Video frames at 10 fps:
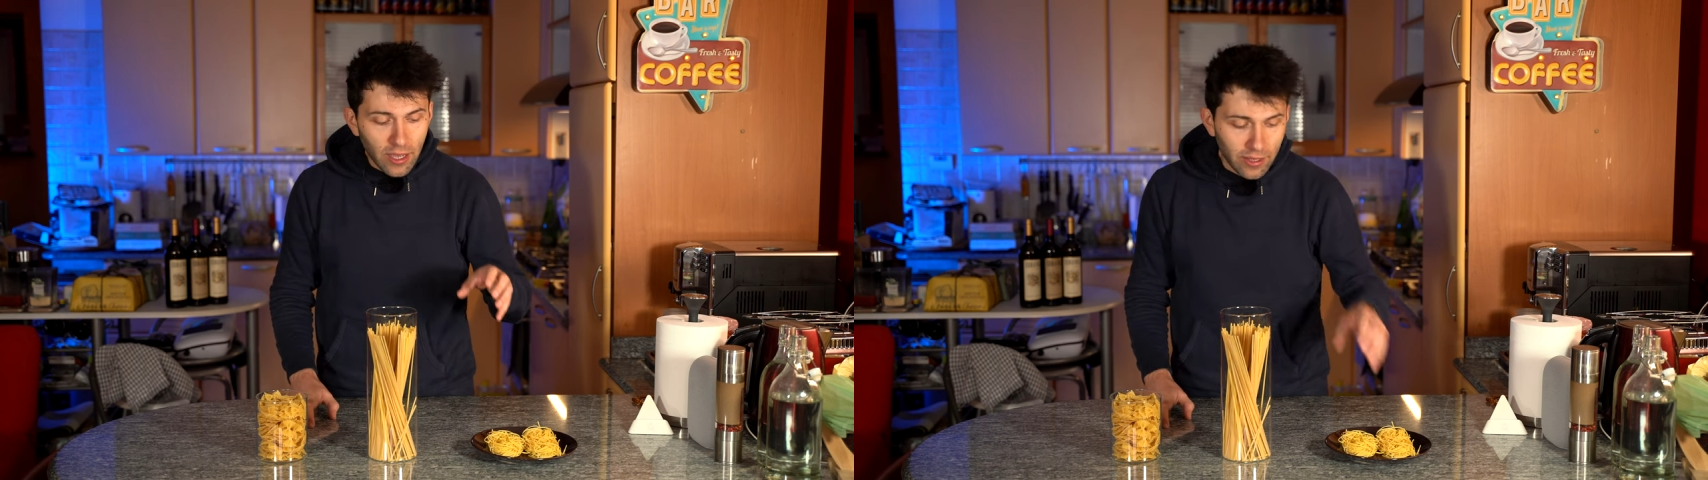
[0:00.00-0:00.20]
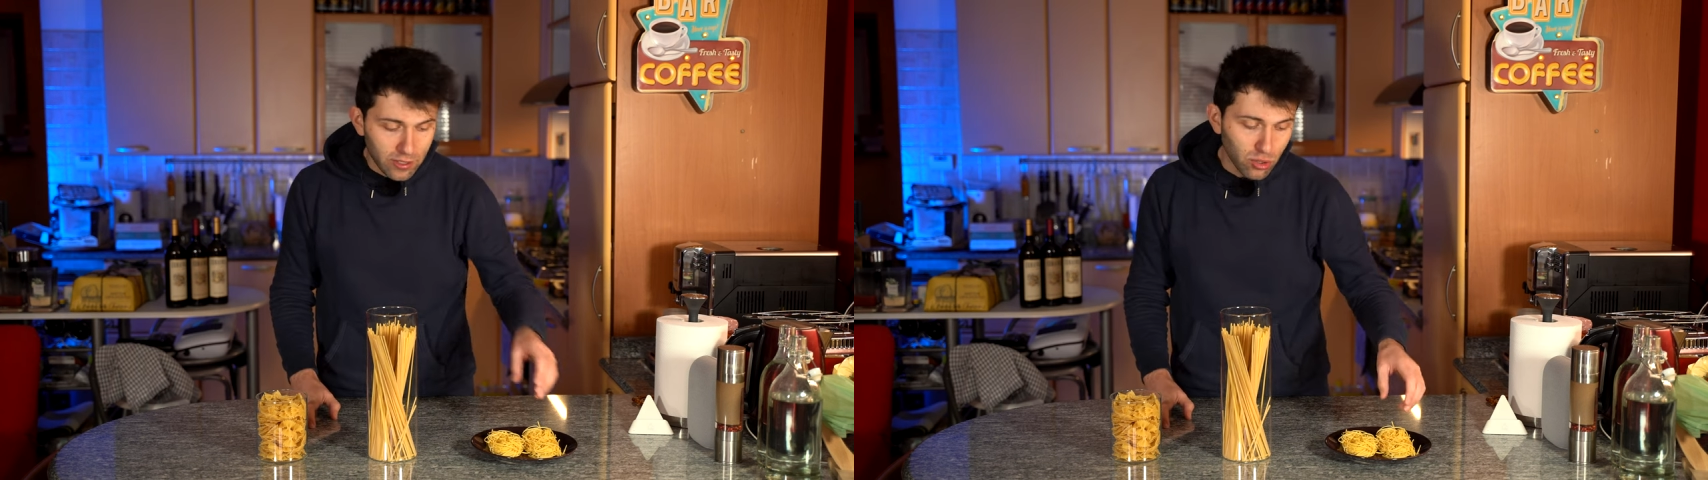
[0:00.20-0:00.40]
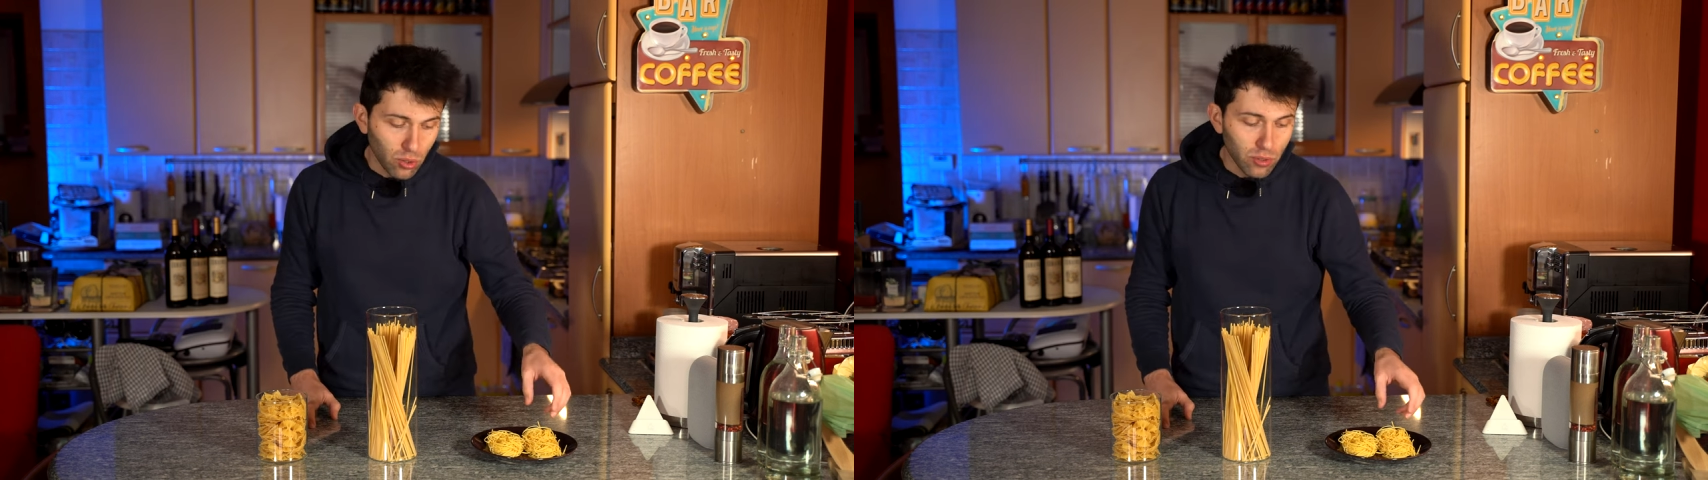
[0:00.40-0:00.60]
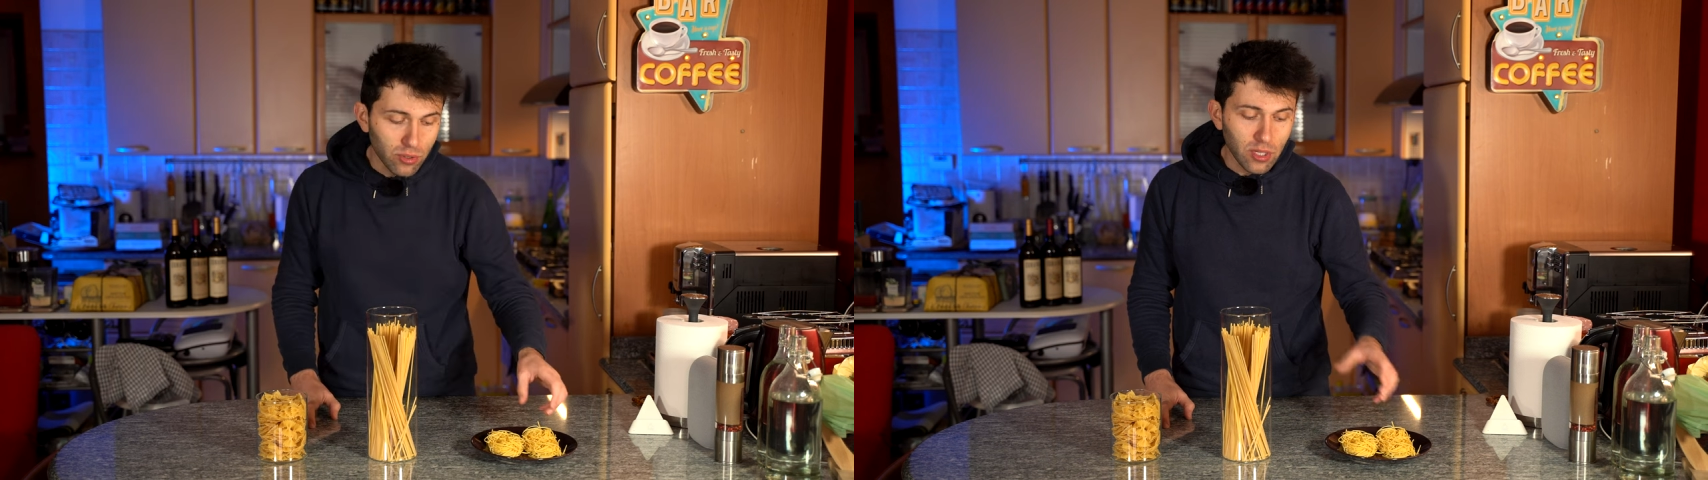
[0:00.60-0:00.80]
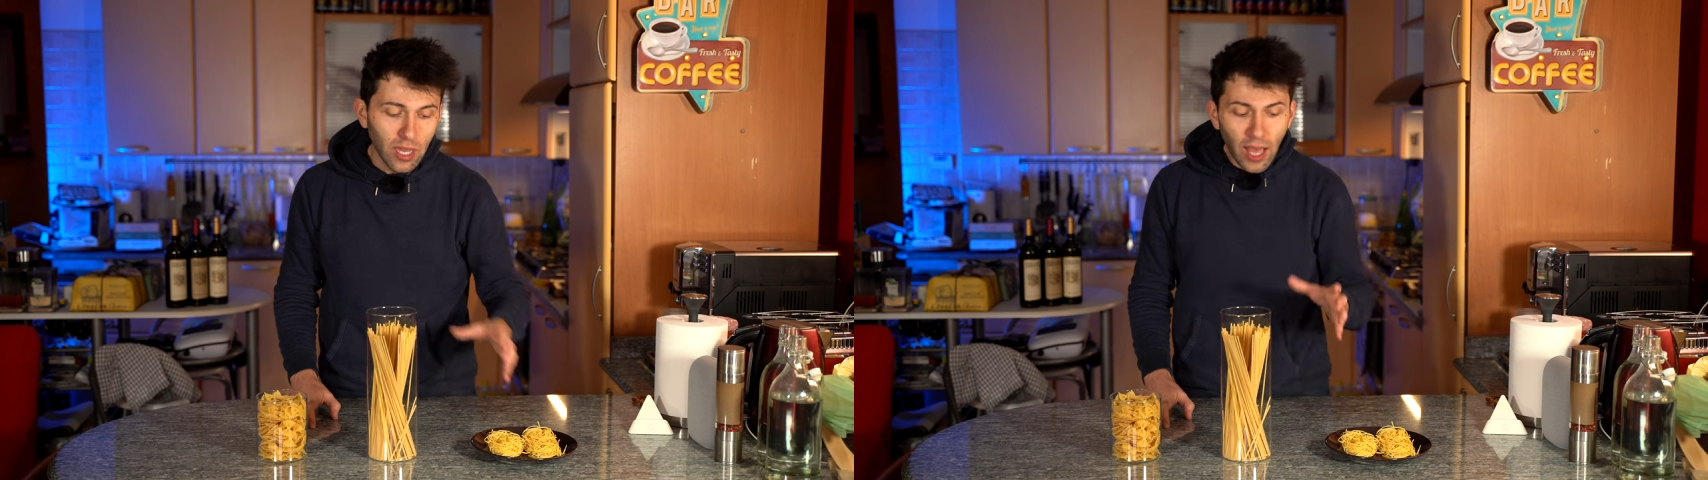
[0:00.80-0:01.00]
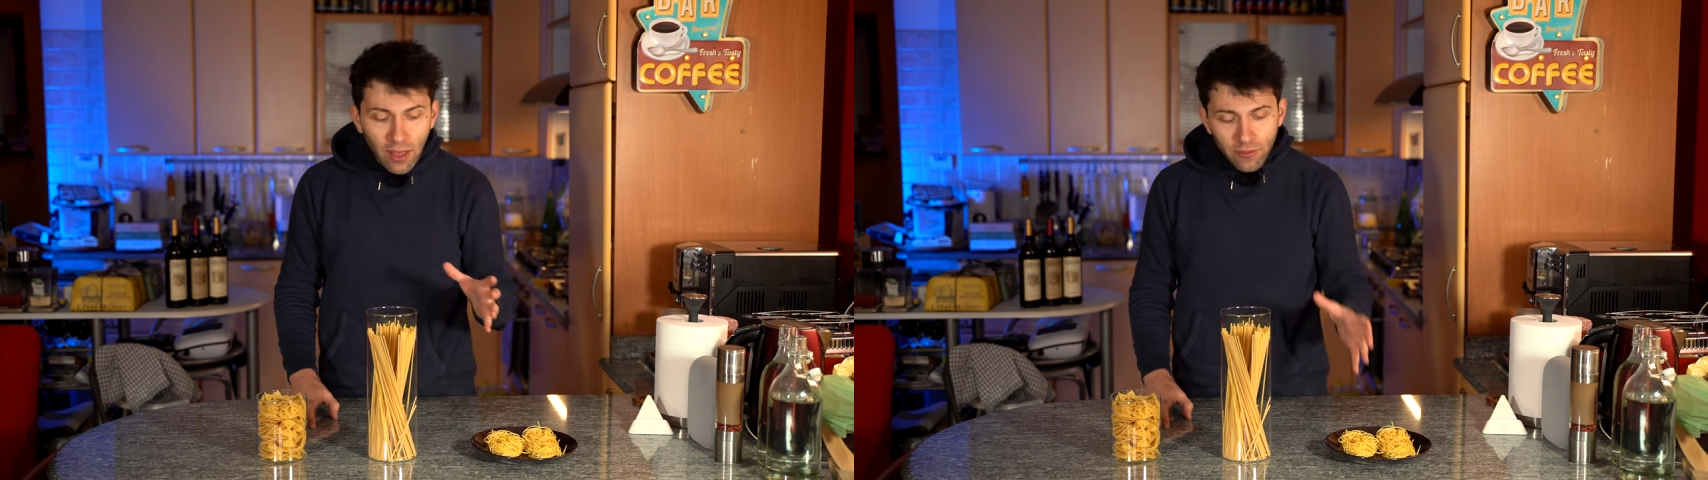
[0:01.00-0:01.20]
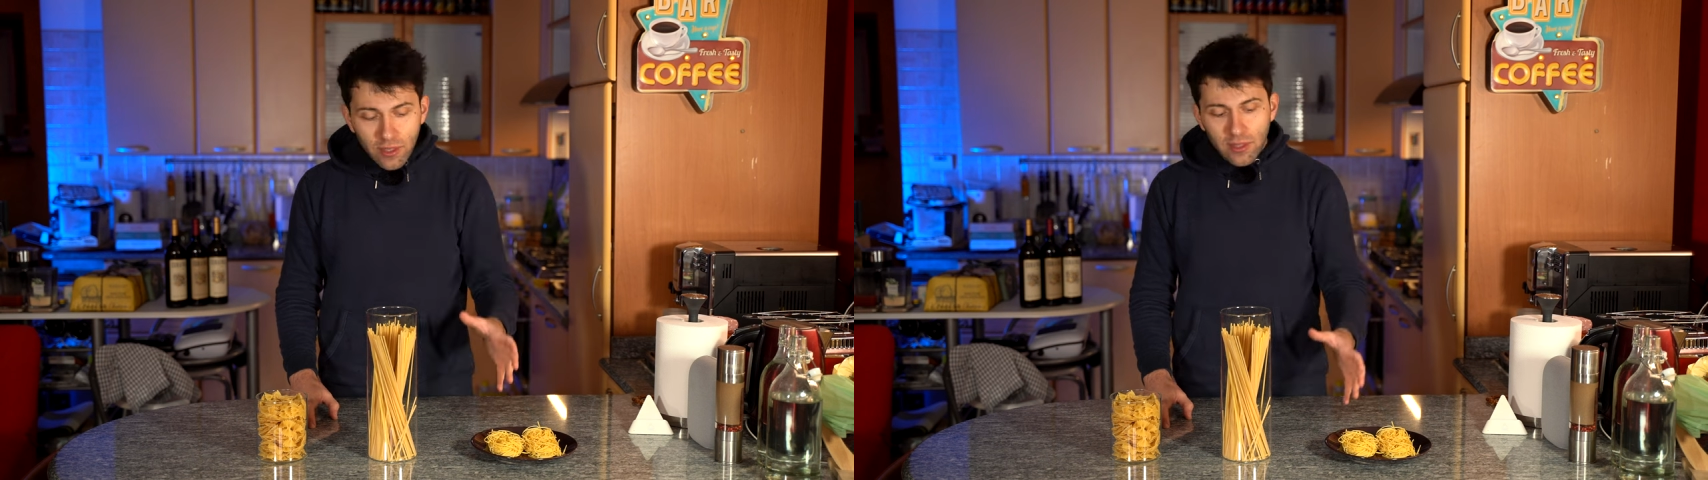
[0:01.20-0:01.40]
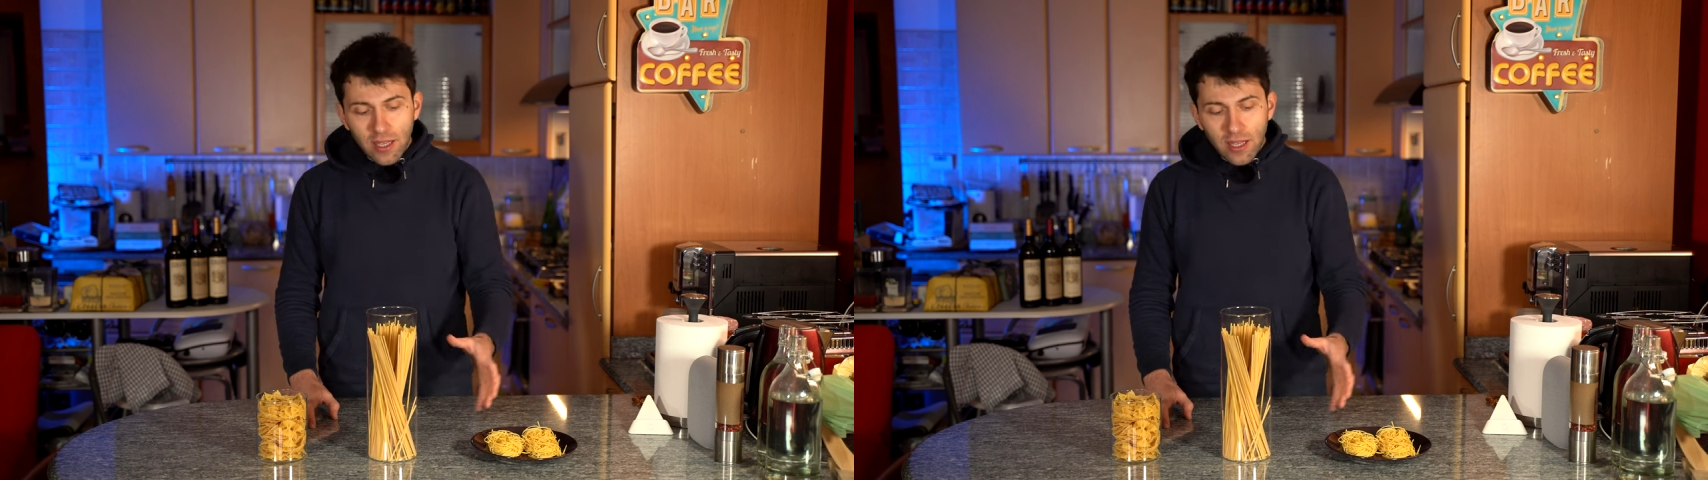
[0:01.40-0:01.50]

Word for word: uh, sauce. After